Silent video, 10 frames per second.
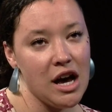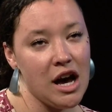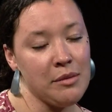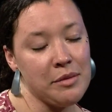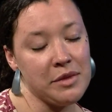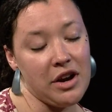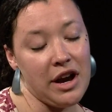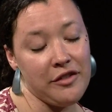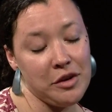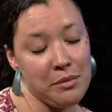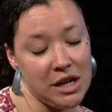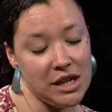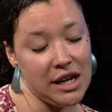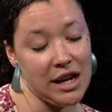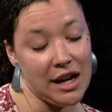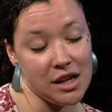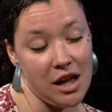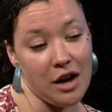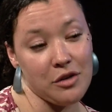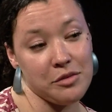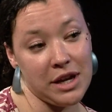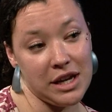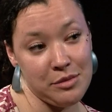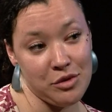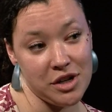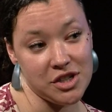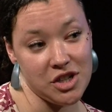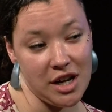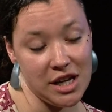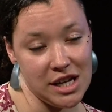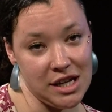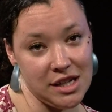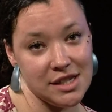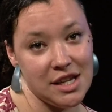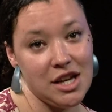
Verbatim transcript: Um, I'm there every Monday, 9 o'clock, with my keyboardist, Johnny Keys.